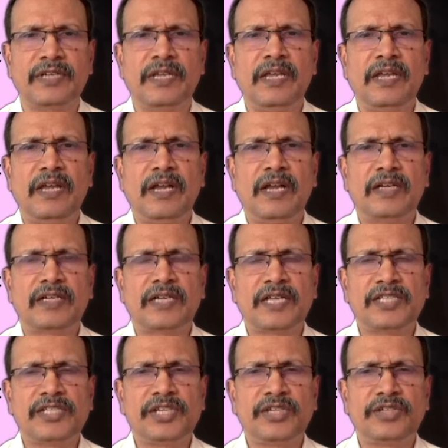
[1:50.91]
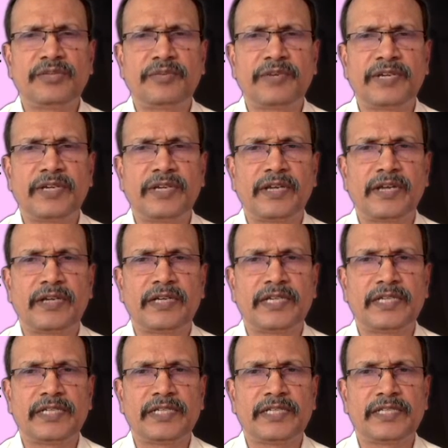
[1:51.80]
and constrictive
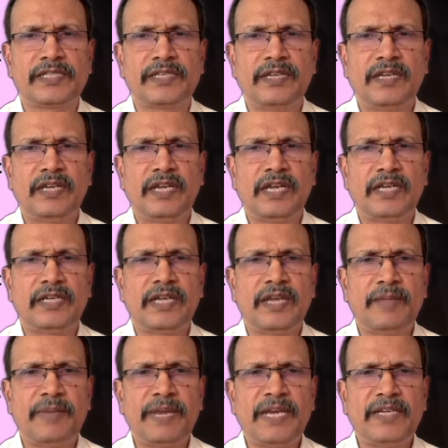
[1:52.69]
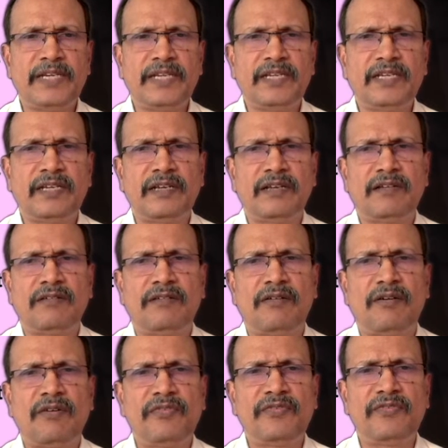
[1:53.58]
pericarditis, and hepatic
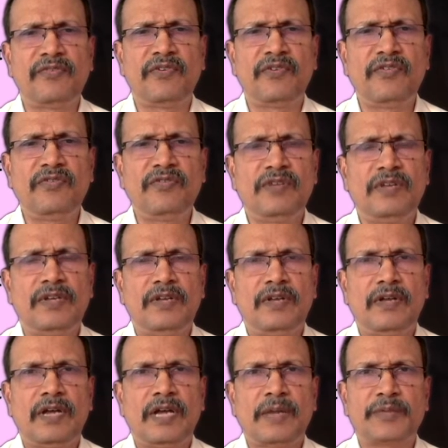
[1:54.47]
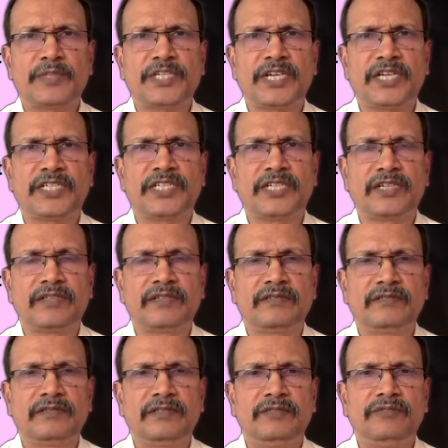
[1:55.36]
outflow obstruction,
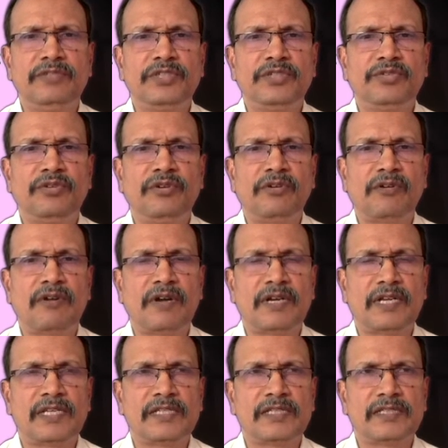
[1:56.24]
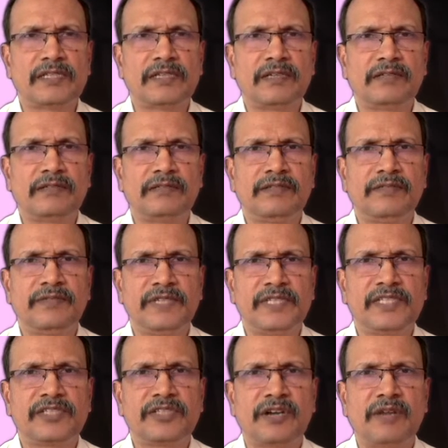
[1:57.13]
which we will call as, if it
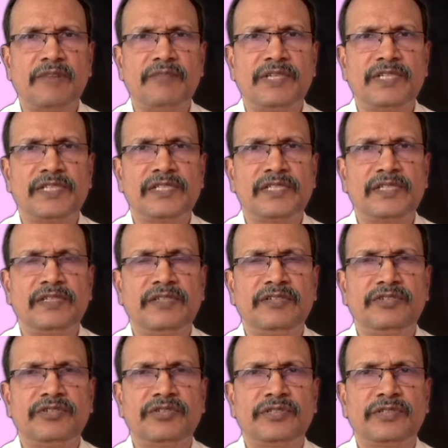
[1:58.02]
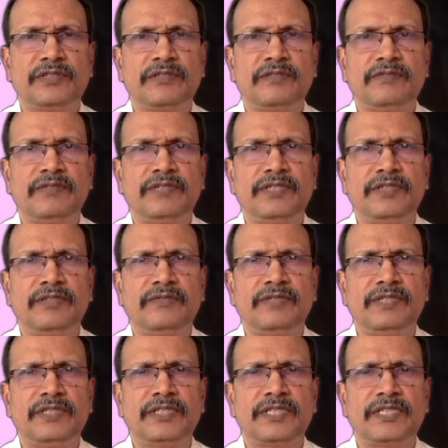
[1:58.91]
is thrombus, which
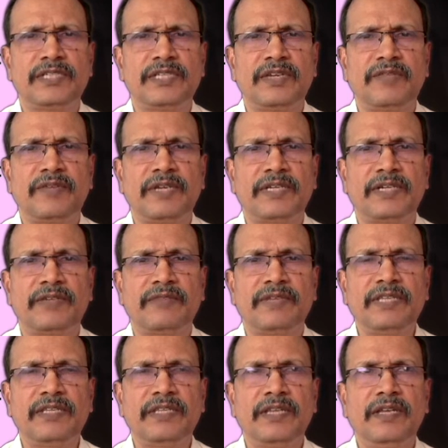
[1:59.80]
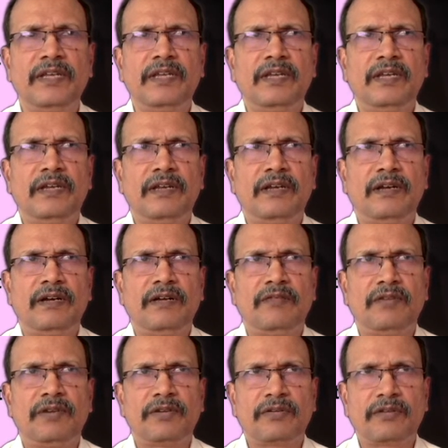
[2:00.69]
is equated with
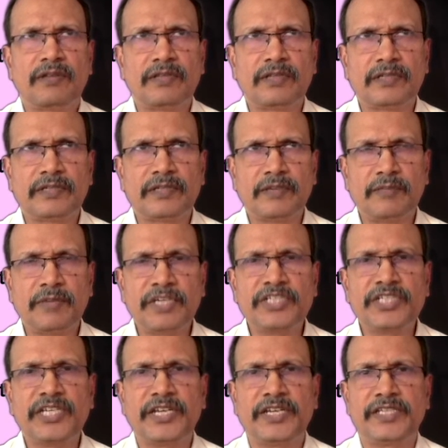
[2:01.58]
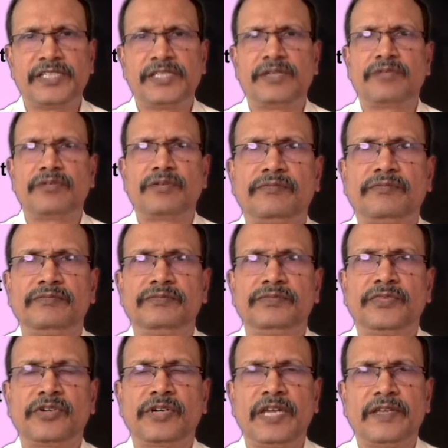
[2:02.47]
what you call that Budd-Chiari syndrome.
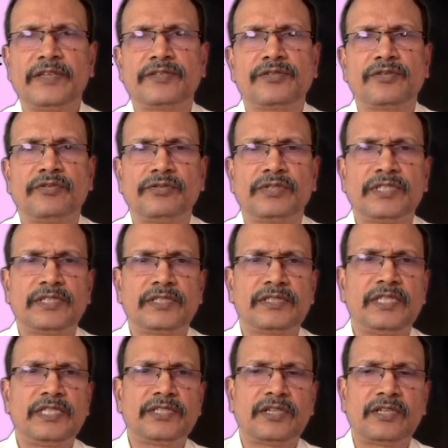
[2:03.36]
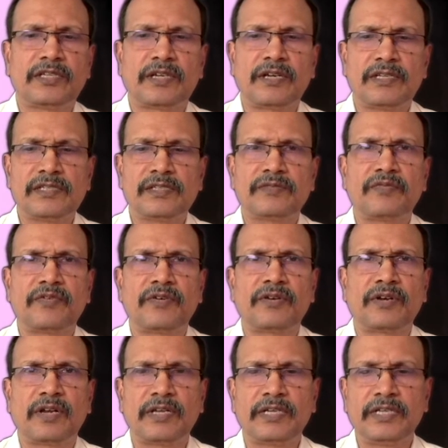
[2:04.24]
Okay. So these are the causes
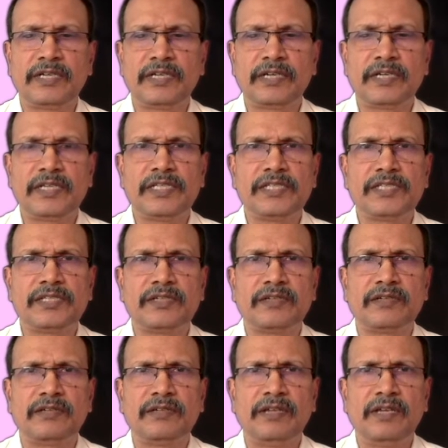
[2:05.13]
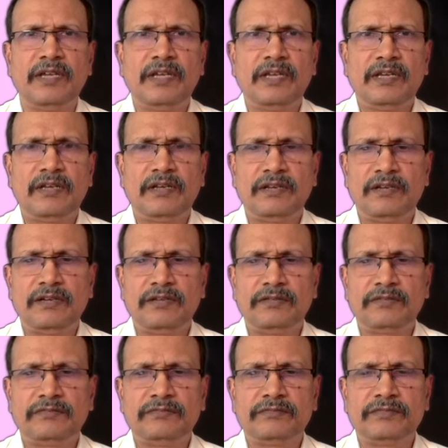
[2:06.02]
for increased
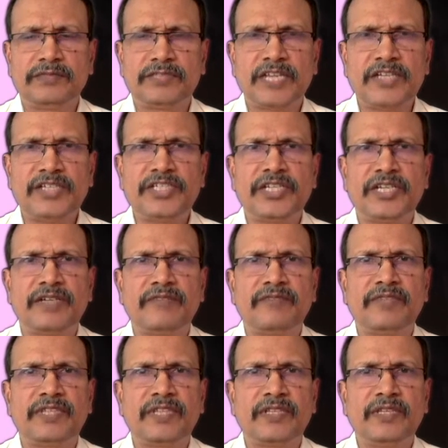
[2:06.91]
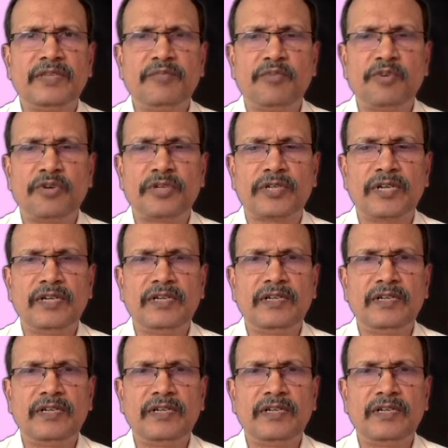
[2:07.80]
tension within the portal